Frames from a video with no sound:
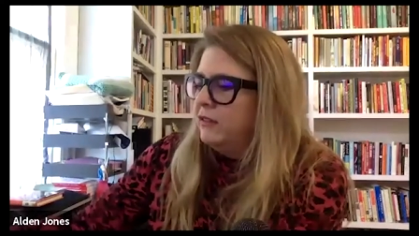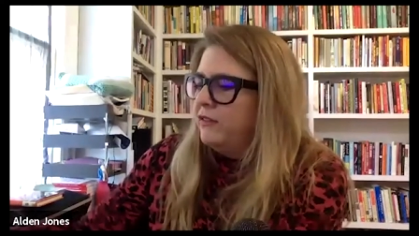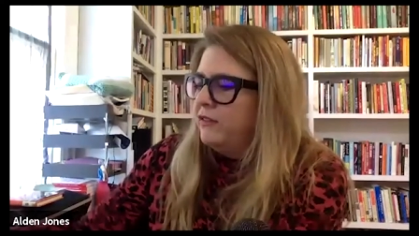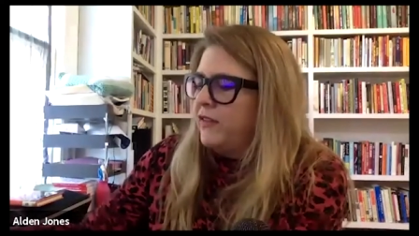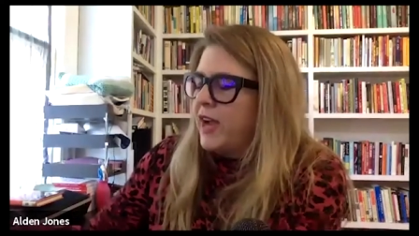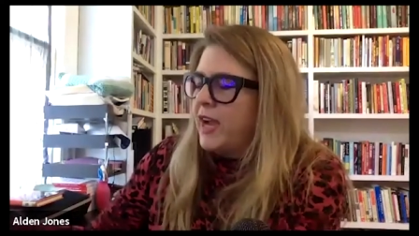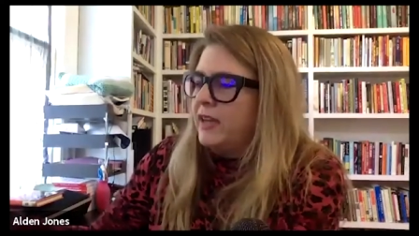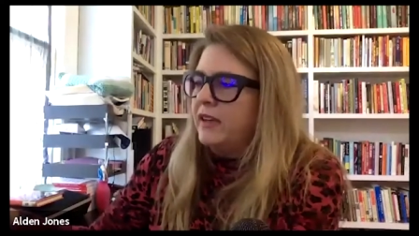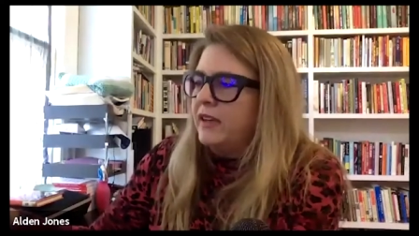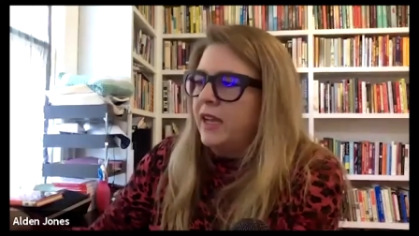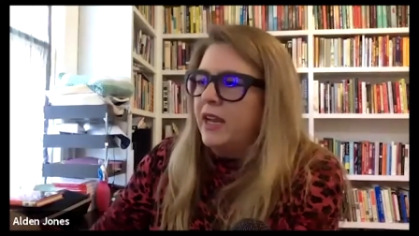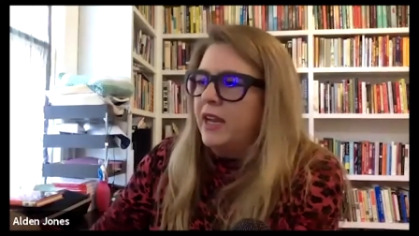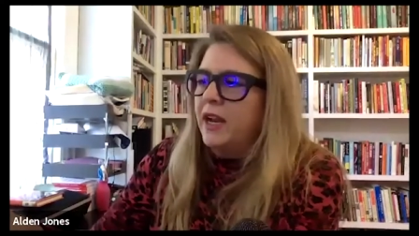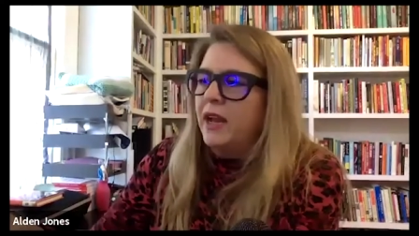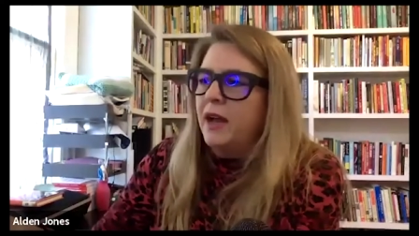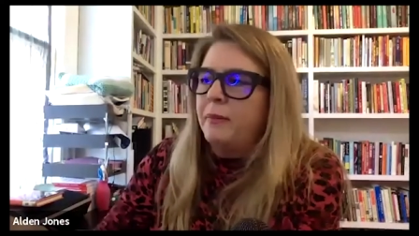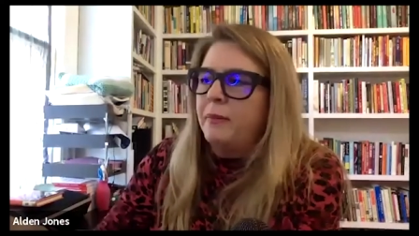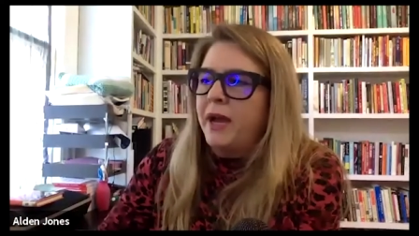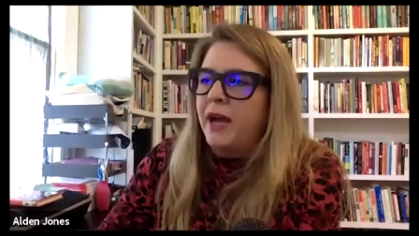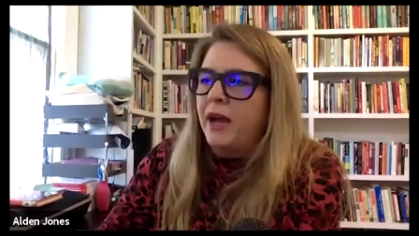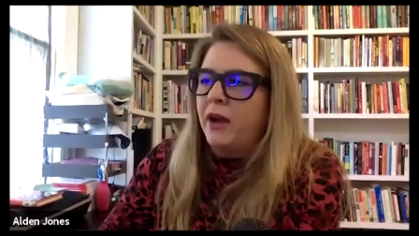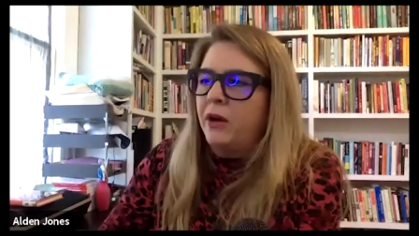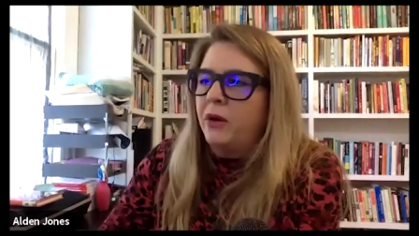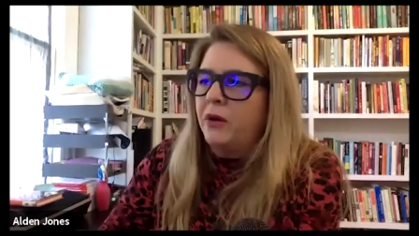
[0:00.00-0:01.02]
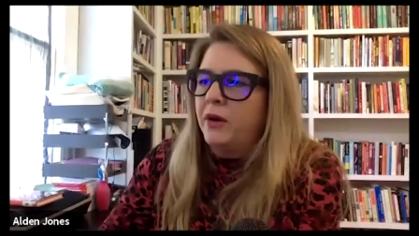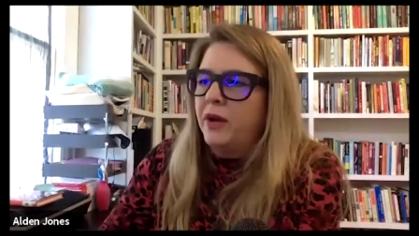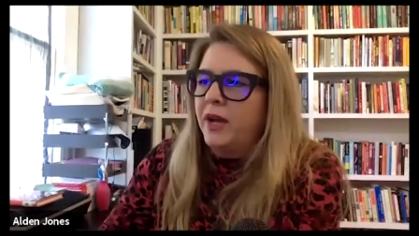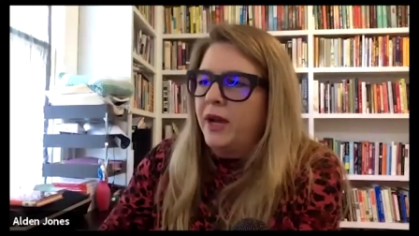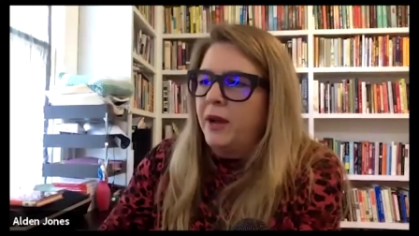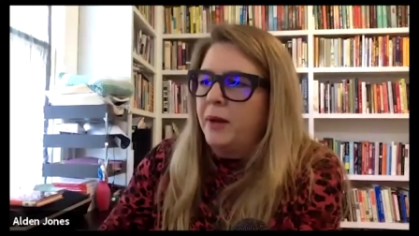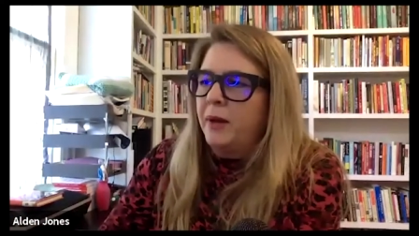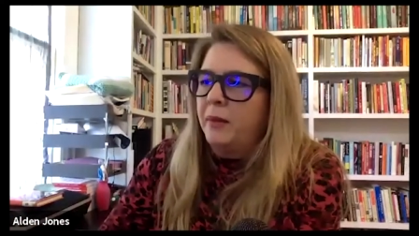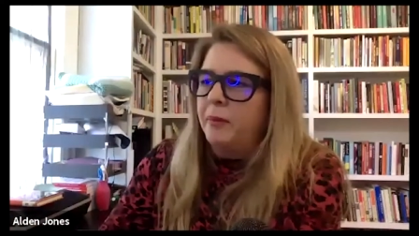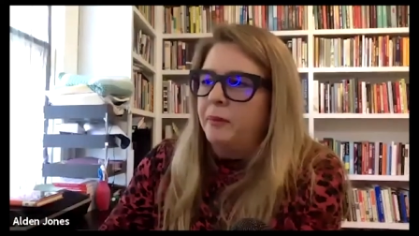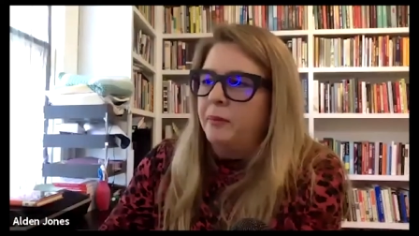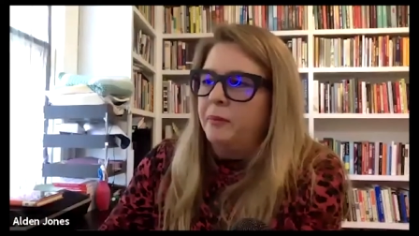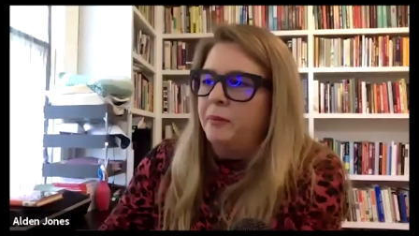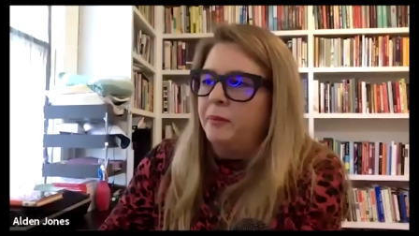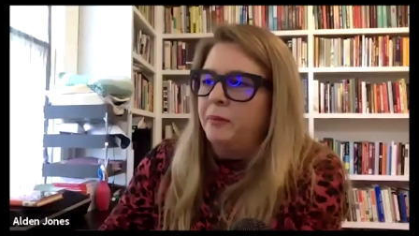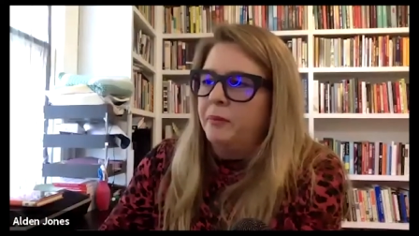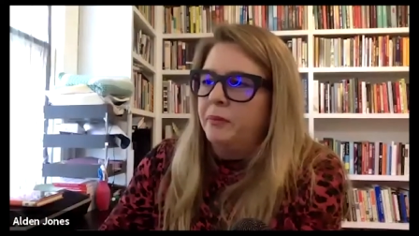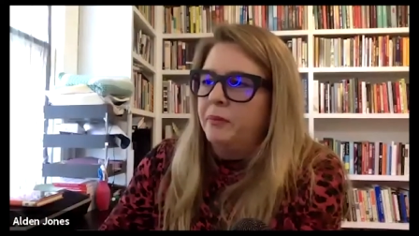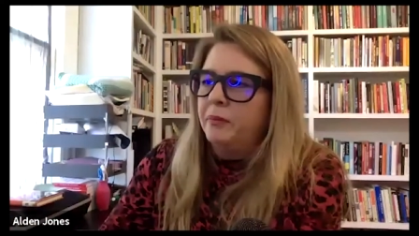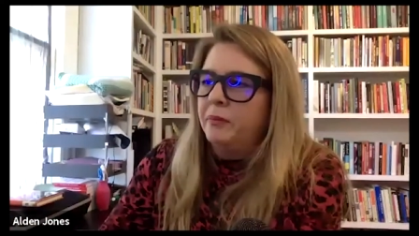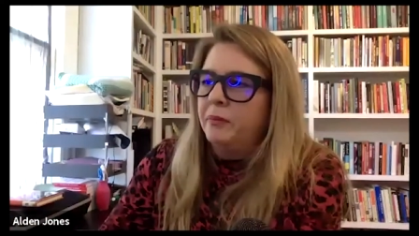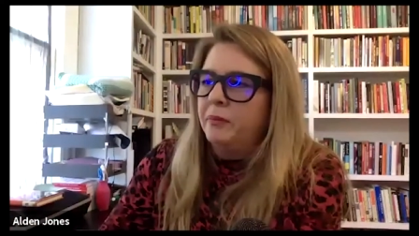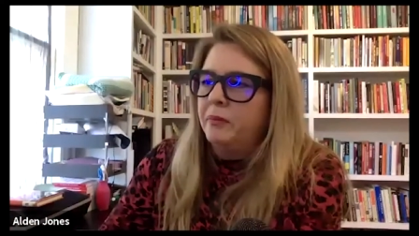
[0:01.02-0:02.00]
find it about um,
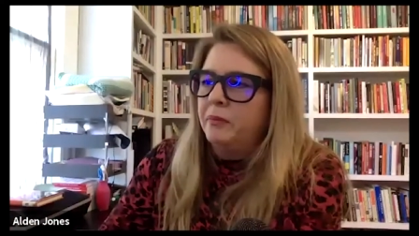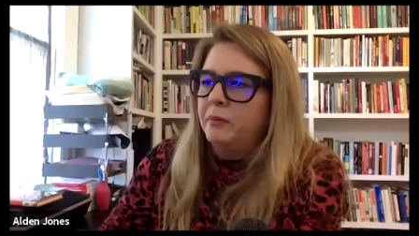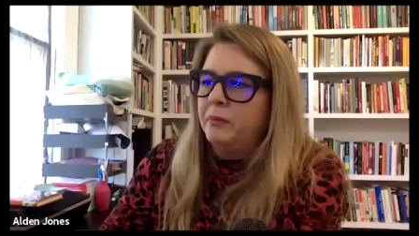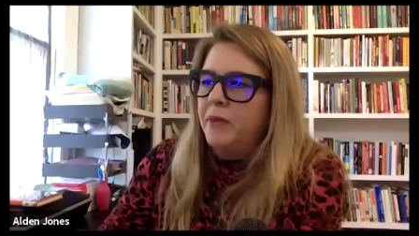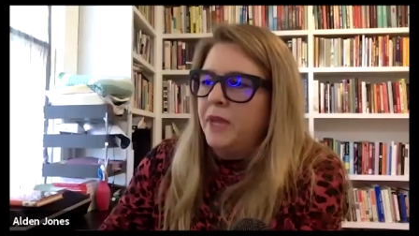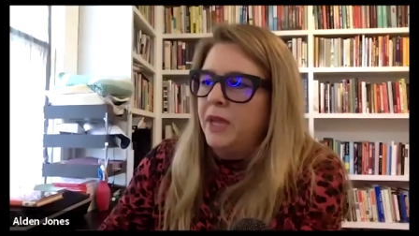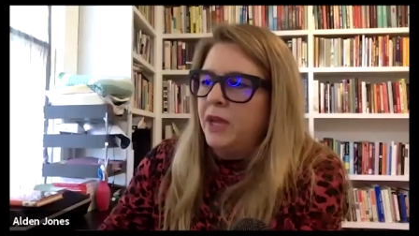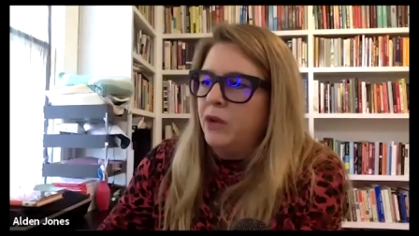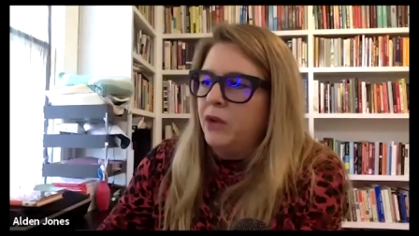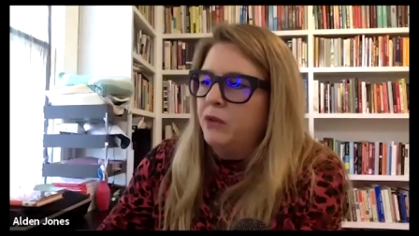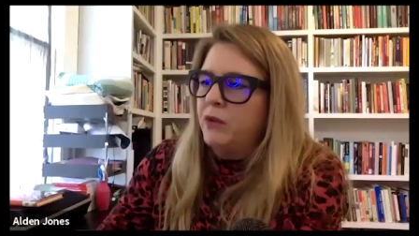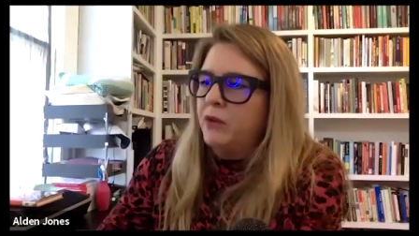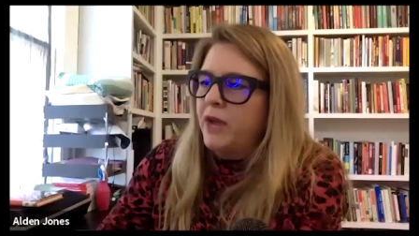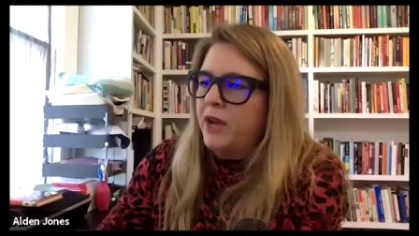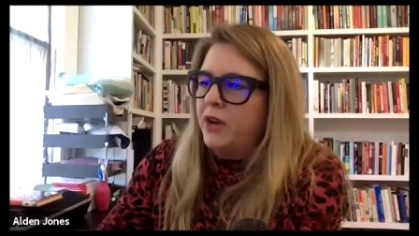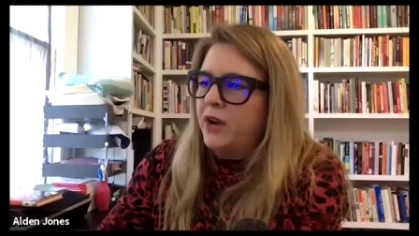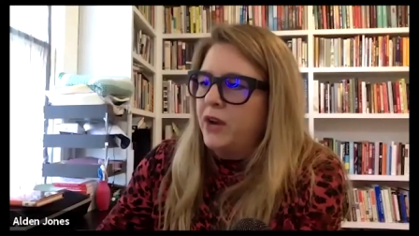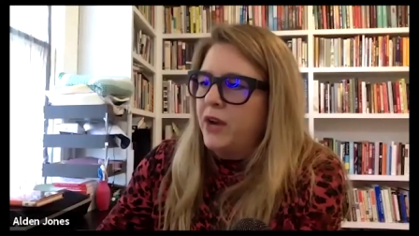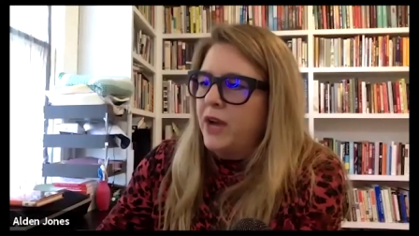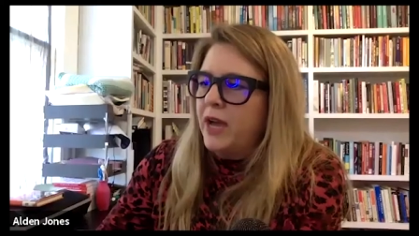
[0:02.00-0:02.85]
being a writer.